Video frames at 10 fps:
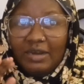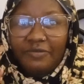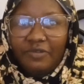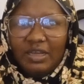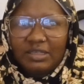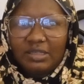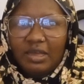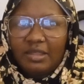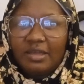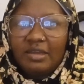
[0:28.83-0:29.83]
At first,
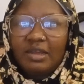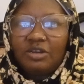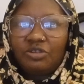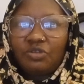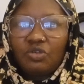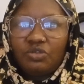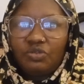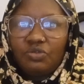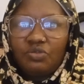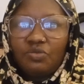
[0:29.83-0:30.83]
they are drawn
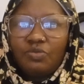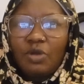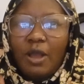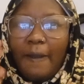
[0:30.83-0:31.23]
to you